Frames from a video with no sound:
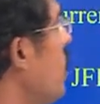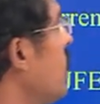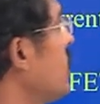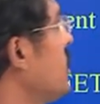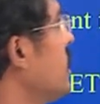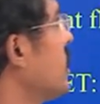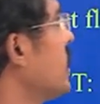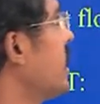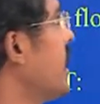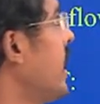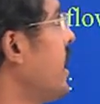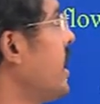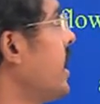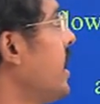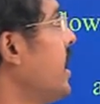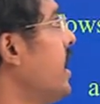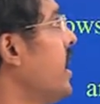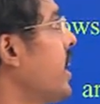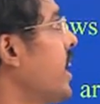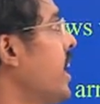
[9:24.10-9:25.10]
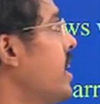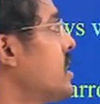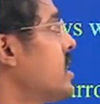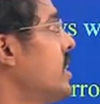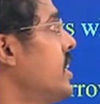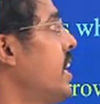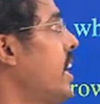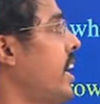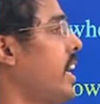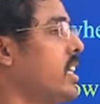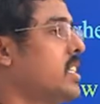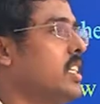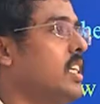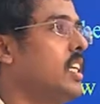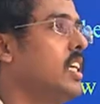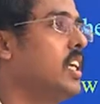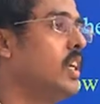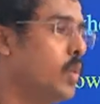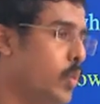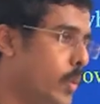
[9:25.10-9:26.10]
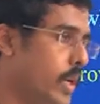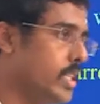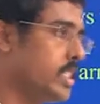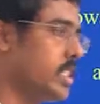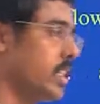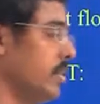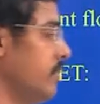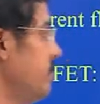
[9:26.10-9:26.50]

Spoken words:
at the gate indicates the direction in which